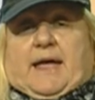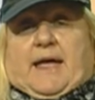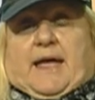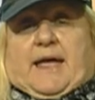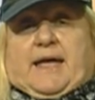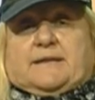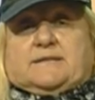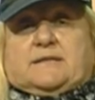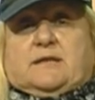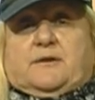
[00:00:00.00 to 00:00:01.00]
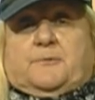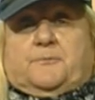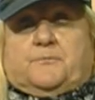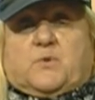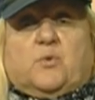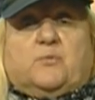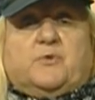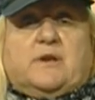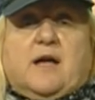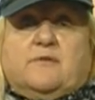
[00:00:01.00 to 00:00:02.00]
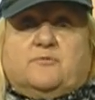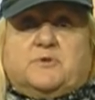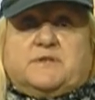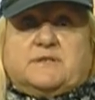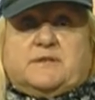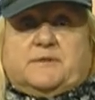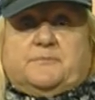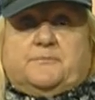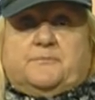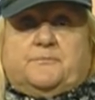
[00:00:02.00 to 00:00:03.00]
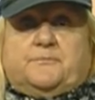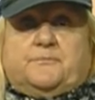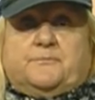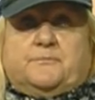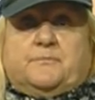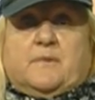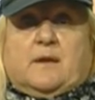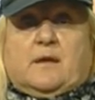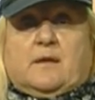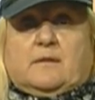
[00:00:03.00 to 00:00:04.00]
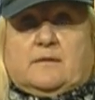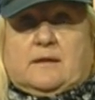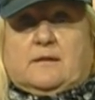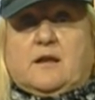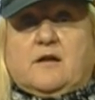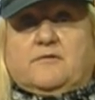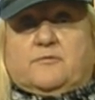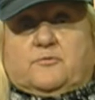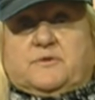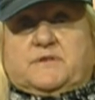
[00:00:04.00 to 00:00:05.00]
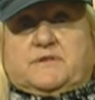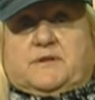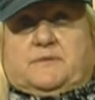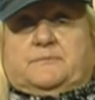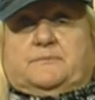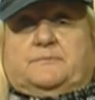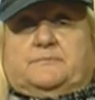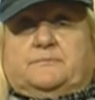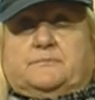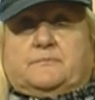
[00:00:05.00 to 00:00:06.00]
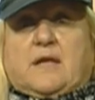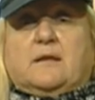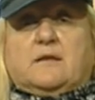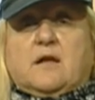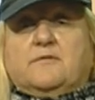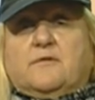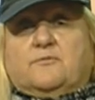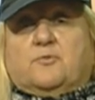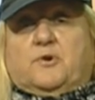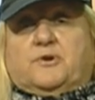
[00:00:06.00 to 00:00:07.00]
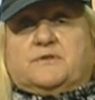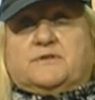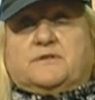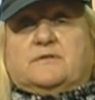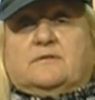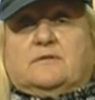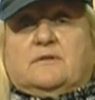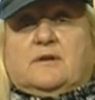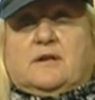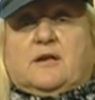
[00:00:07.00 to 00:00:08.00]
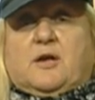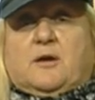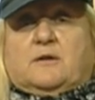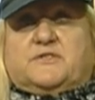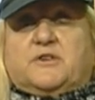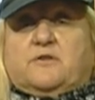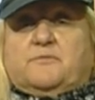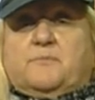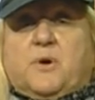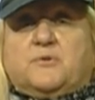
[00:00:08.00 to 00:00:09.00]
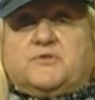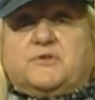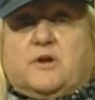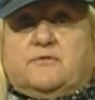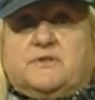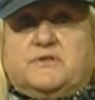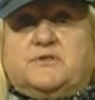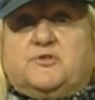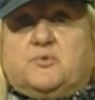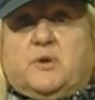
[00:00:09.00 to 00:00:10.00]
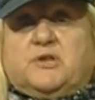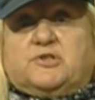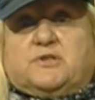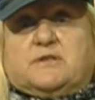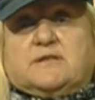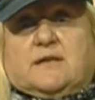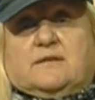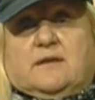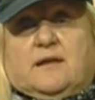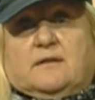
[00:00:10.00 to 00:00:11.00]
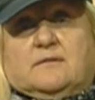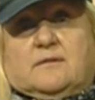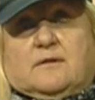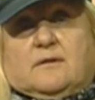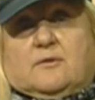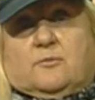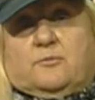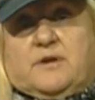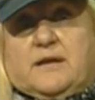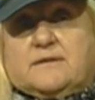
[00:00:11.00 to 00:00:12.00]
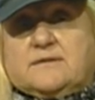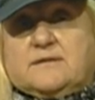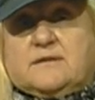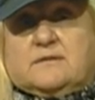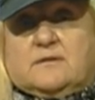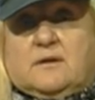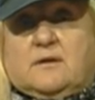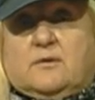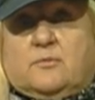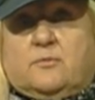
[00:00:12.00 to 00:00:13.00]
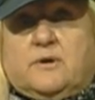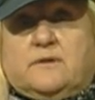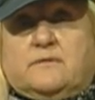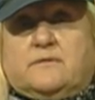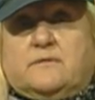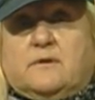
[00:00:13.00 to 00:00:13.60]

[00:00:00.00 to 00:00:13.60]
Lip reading: And when we love wisdom, that love of wisdom and love of words solve most of the situations, and then we can deal with